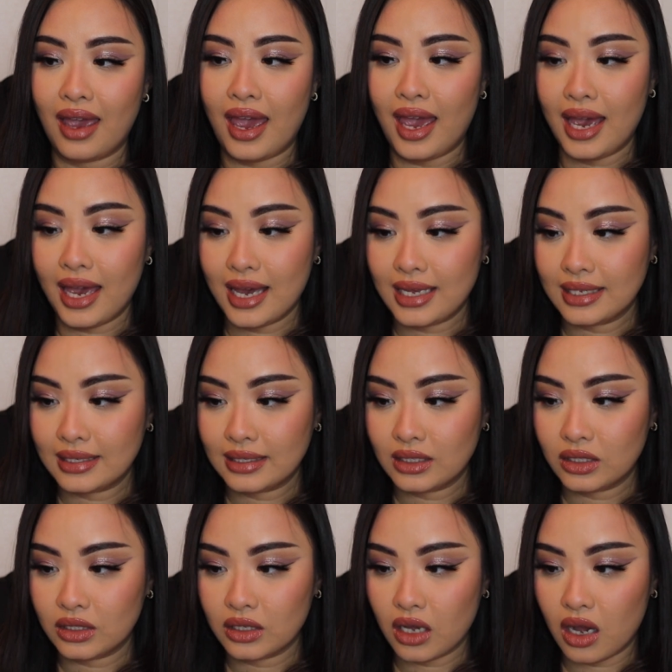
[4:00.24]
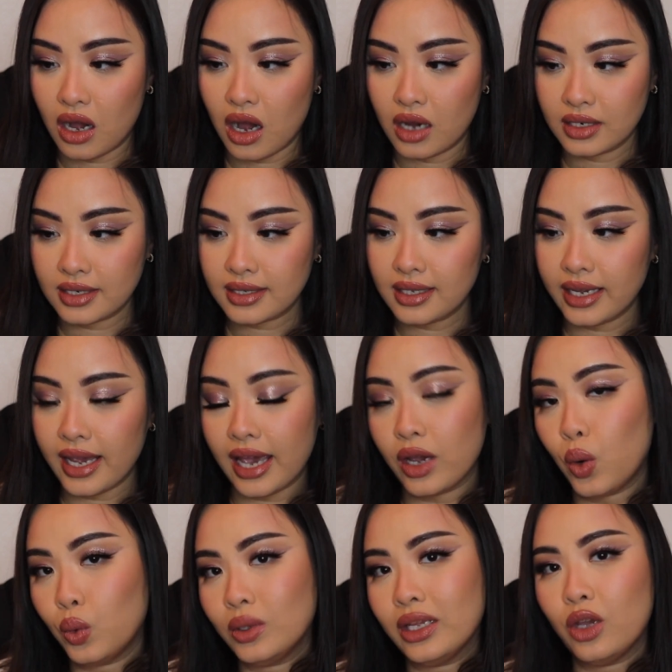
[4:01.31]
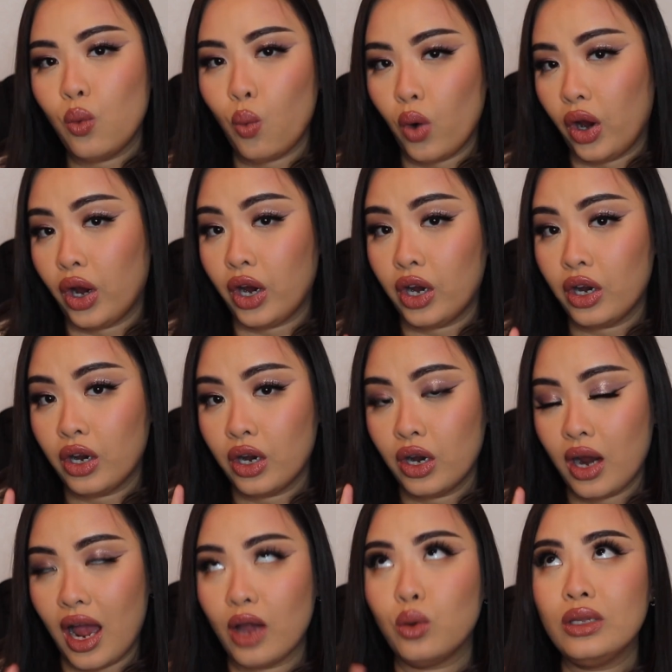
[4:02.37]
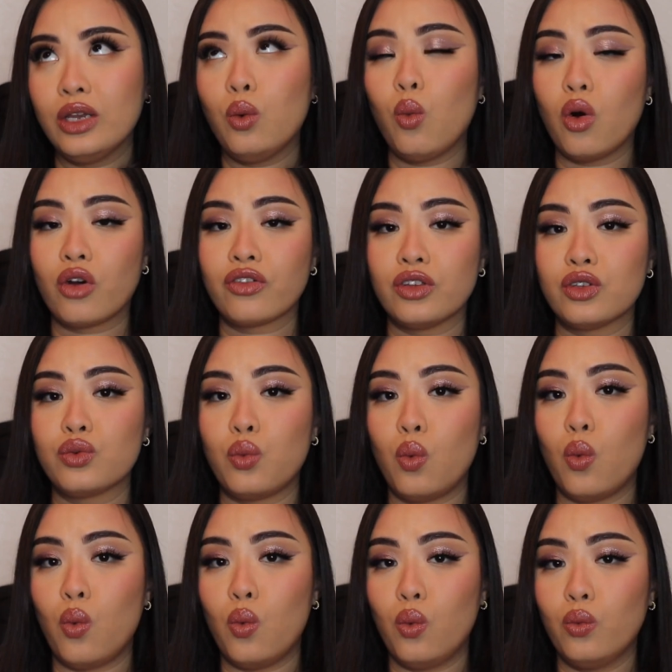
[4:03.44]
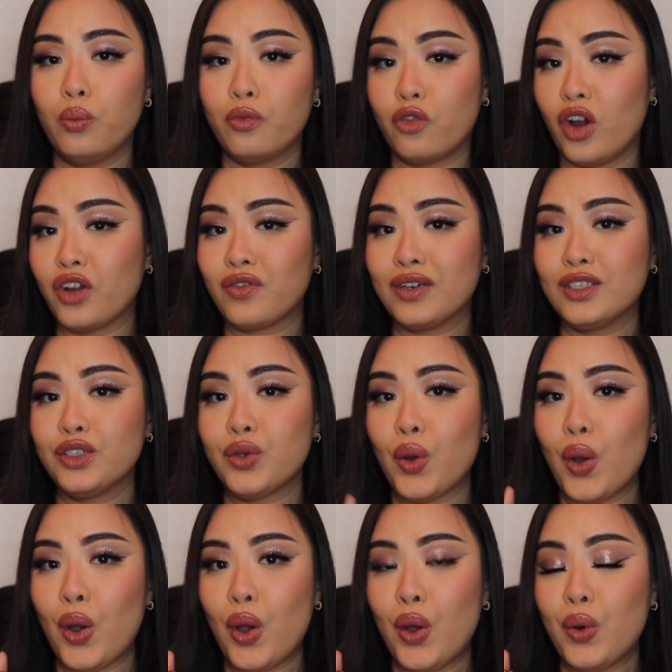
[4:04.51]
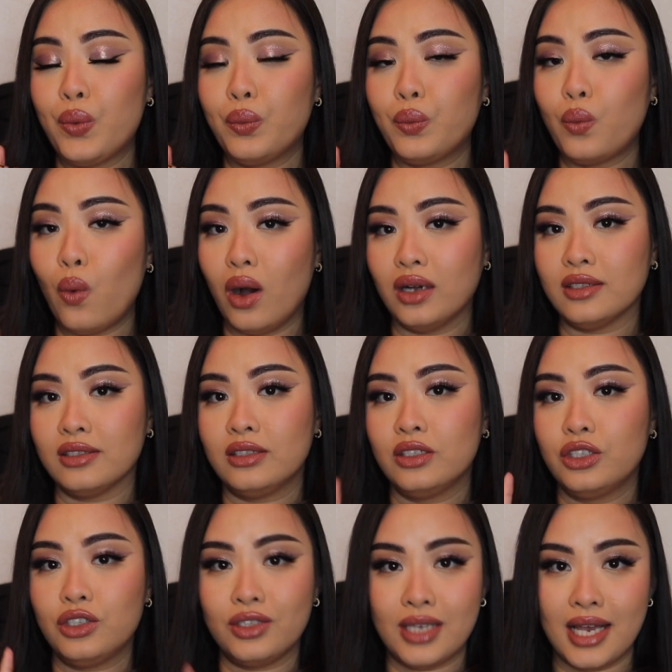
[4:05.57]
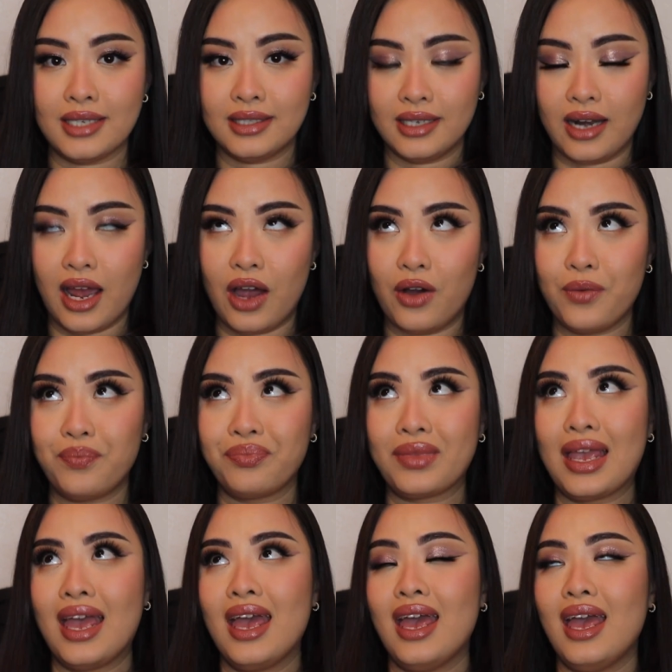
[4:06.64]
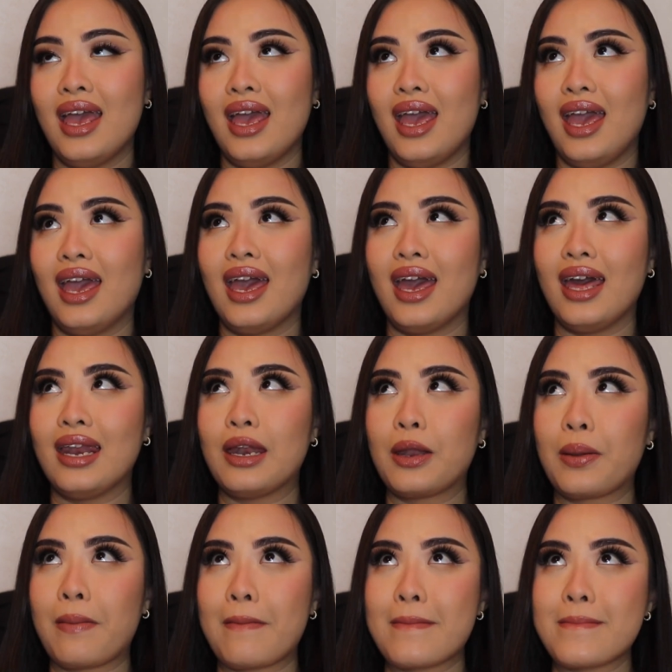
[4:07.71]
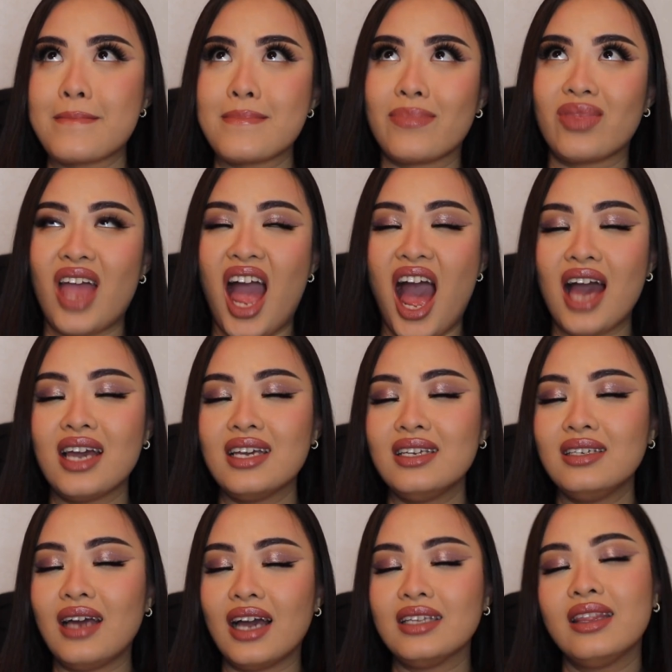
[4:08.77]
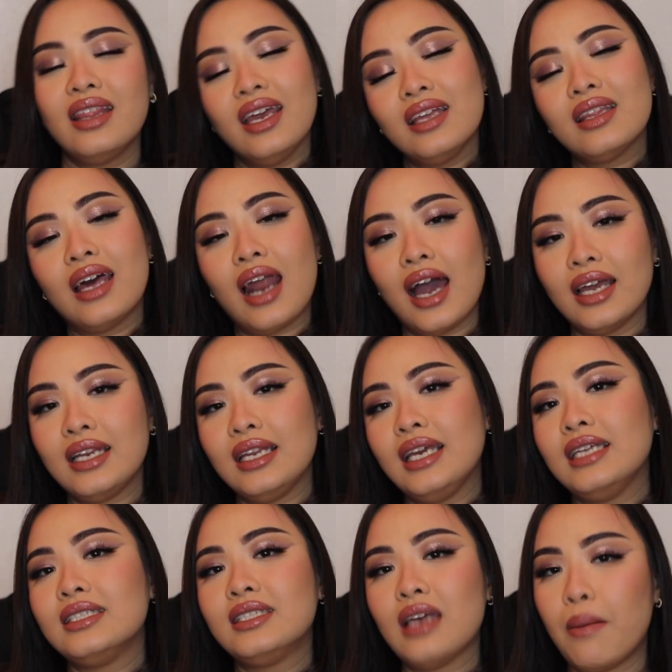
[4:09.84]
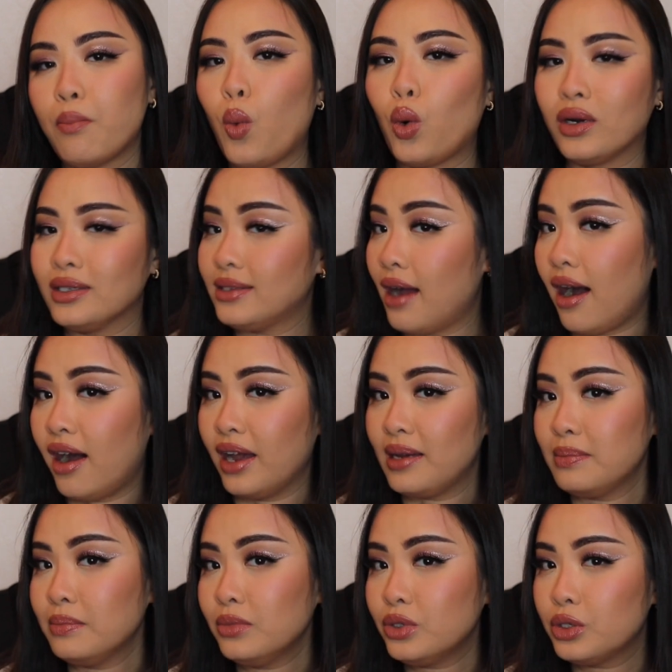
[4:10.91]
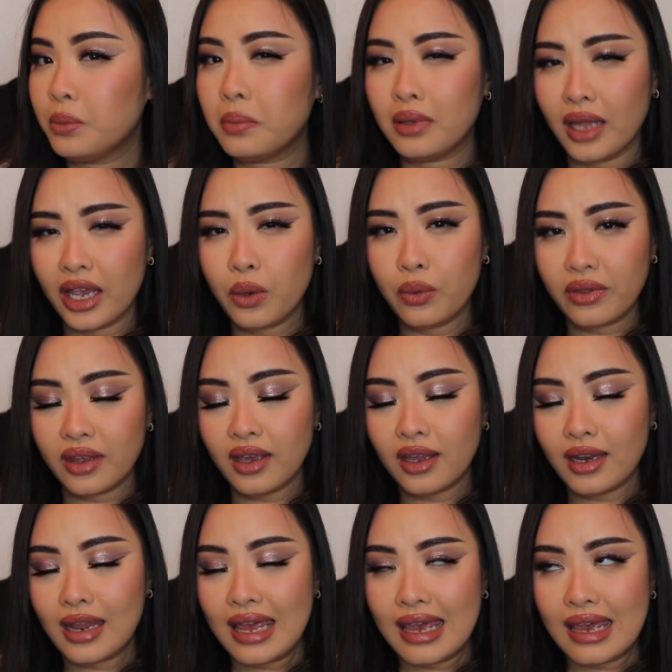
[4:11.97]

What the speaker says: and honestly, I only wore this fragrance once to test it out, and I think that I need some more time to play with it